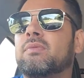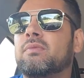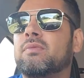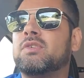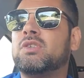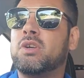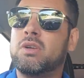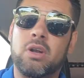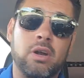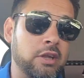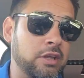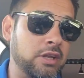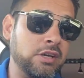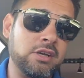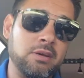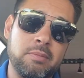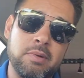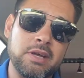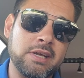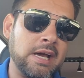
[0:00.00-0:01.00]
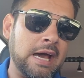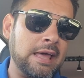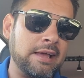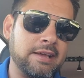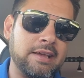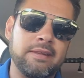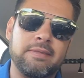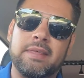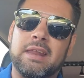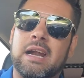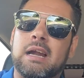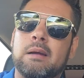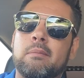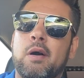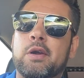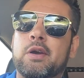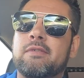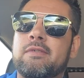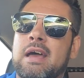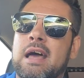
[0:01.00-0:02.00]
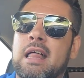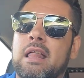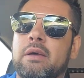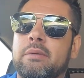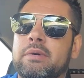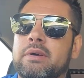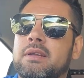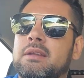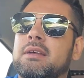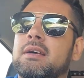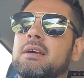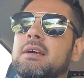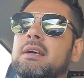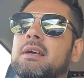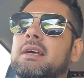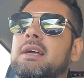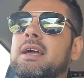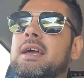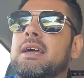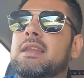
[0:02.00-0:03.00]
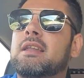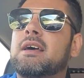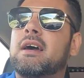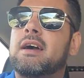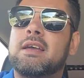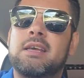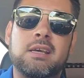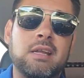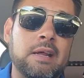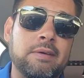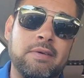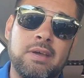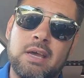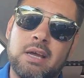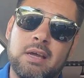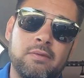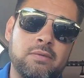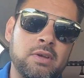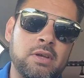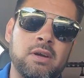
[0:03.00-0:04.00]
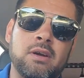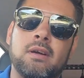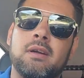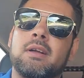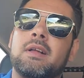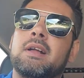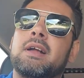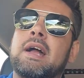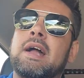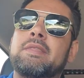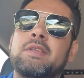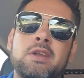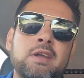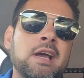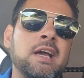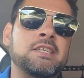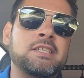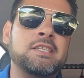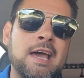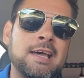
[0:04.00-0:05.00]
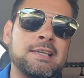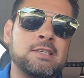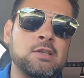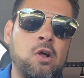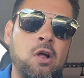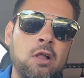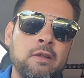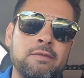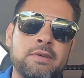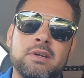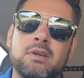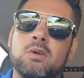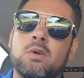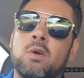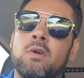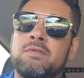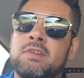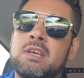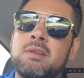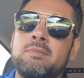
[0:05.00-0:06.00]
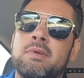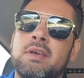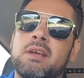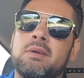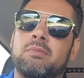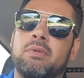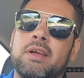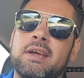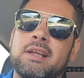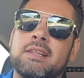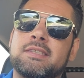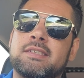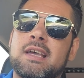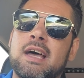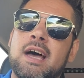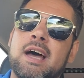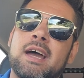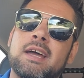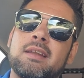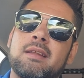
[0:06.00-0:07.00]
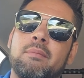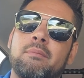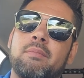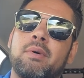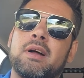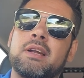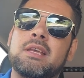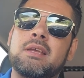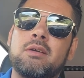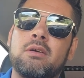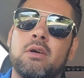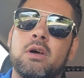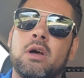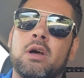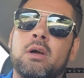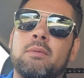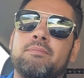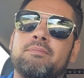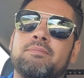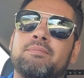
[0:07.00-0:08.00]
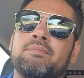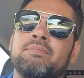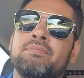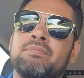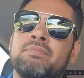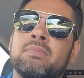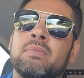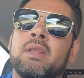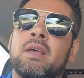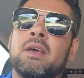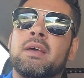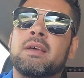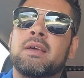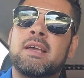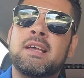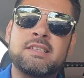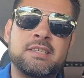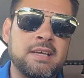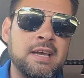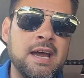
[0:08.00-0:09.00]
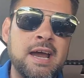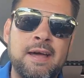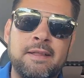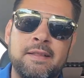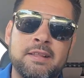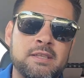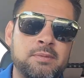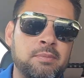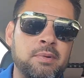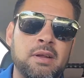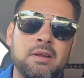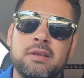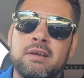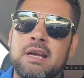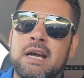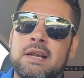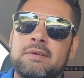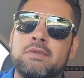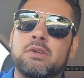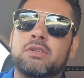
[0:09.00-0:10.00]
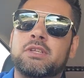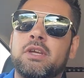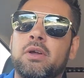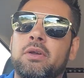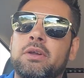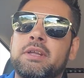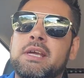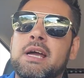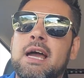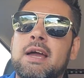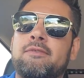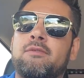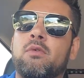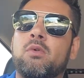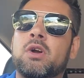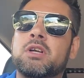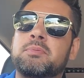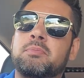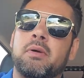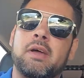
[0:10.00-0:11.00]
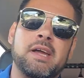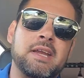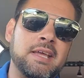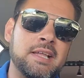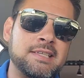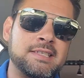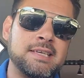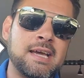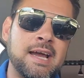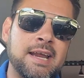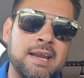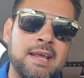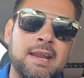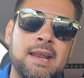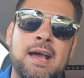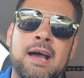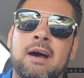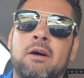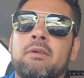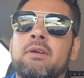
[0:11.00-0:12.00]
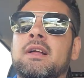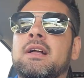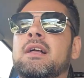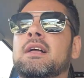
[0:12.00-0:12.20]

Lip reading: He could be a guy again that I'm undervaluing, and he could have a heck of a year. And then you got Jack Sullivan, who if need be can play inside, but he's a guy that's been a kind of a utility guy for us, playing inside and out.